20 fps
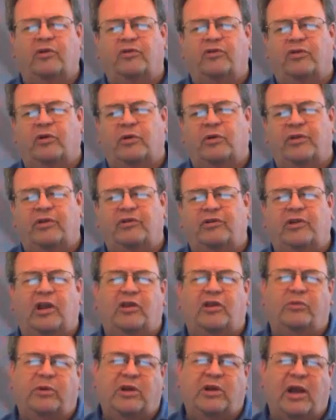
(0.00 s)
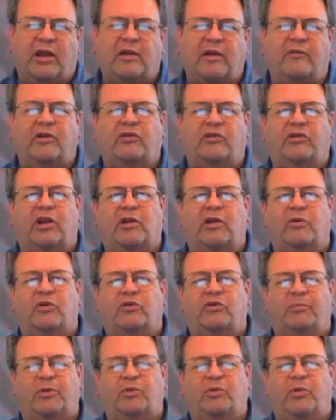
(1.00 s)
So in this case, we kind of distinguish
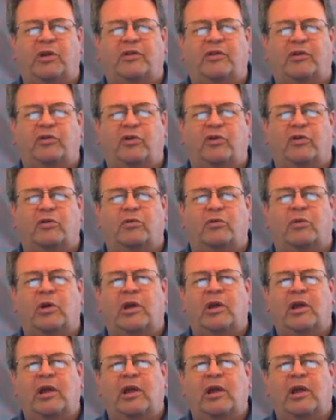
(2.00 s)
between the two,